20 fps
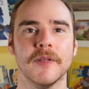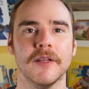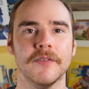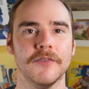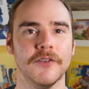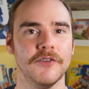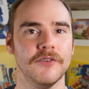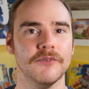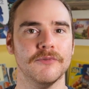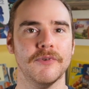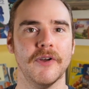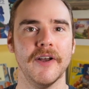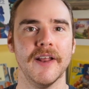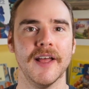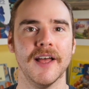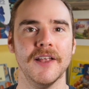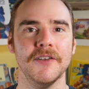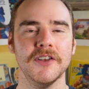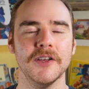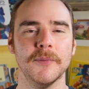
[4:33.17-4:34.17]
This is very
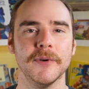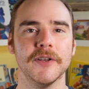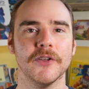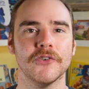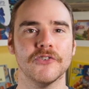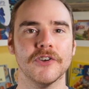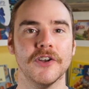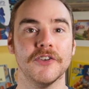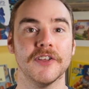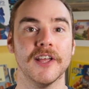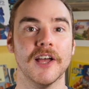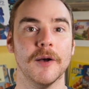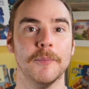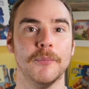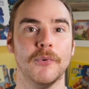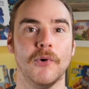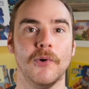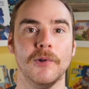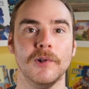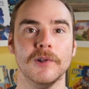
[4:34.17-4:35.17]
handy when you're trying to get a
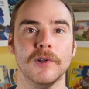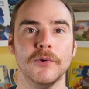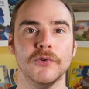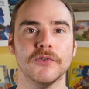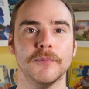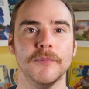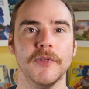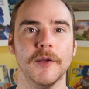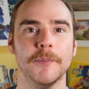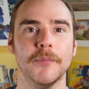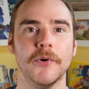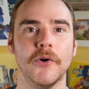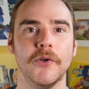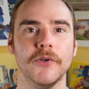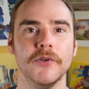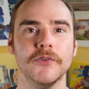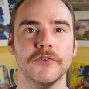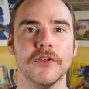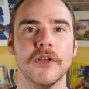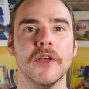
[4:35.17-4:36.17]
ball loose from the
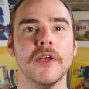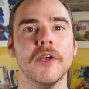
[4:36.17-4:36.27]
opponent,